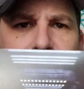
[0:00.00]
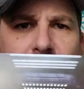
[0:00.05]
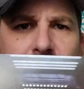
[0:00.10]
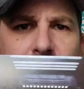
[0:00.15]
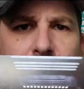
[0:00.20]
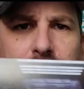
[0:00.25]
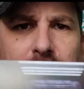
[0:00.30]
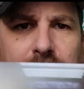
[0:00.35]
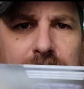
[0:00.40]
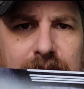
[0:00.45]

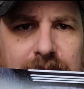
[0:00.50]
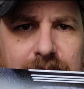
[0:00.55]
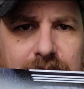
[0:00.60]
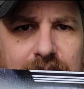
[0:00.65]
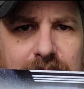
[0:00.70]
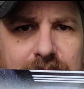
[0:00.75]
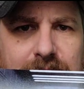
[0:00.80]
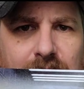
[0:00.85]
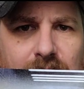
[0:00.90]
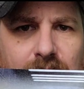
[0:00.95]
I printed
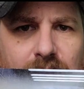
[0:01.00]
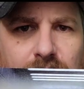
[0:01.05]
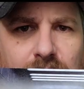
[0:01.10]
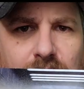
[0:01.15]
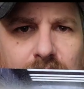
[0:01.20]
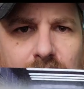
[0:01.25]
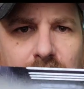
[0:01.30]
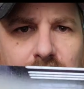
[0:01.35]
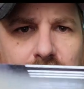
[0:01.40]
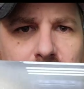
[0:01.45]
this out,
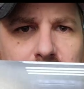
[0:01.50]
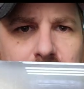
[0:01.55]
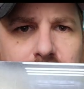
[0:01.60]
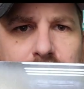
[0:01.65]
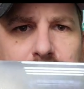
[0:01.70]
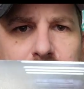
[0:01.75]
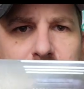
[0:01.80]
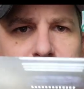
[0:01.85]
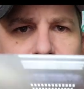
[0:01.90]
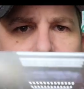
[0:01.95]
a
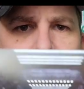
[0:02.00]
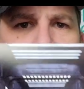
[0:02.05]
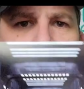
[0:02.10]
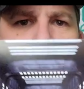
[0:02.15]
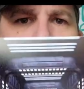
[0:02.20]
uh, picture